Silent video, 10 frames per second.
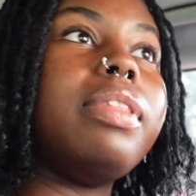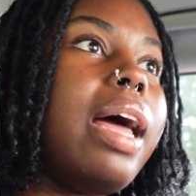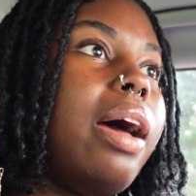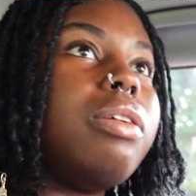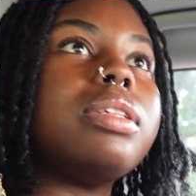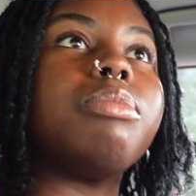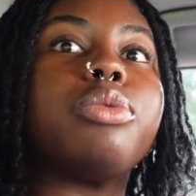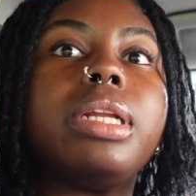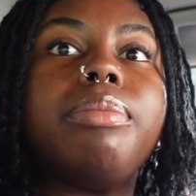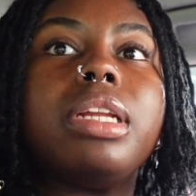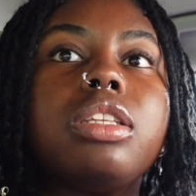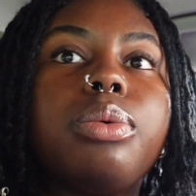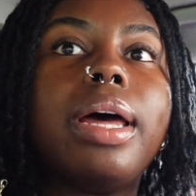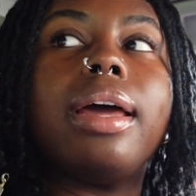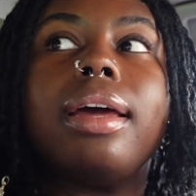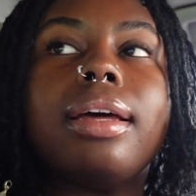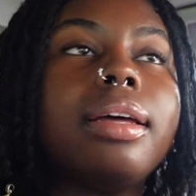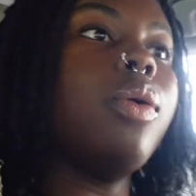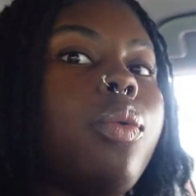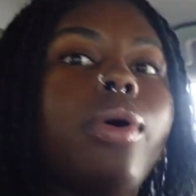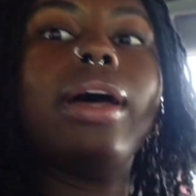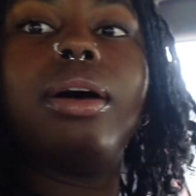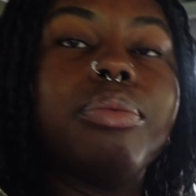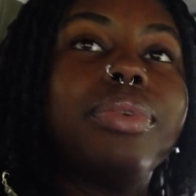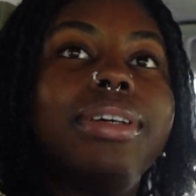the house. I'm 20 minutes away. Well,